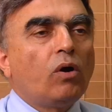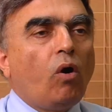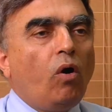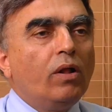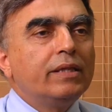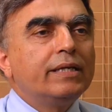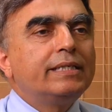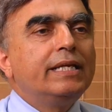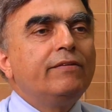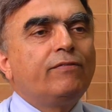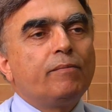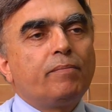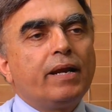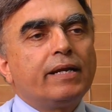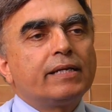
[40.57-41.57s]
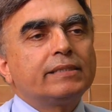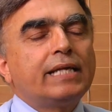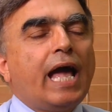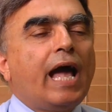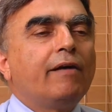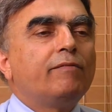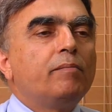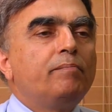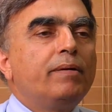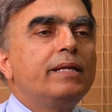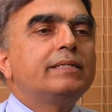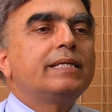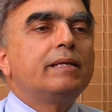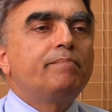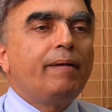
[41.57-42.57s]
All the defibrillators have a
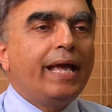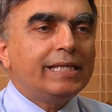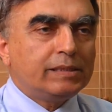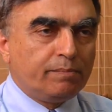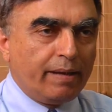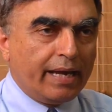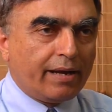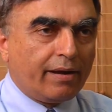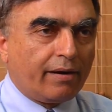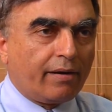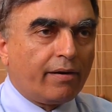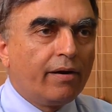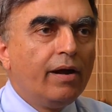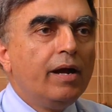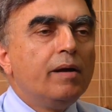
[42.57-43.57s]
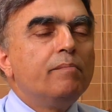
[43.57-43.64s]
built in pacemaker,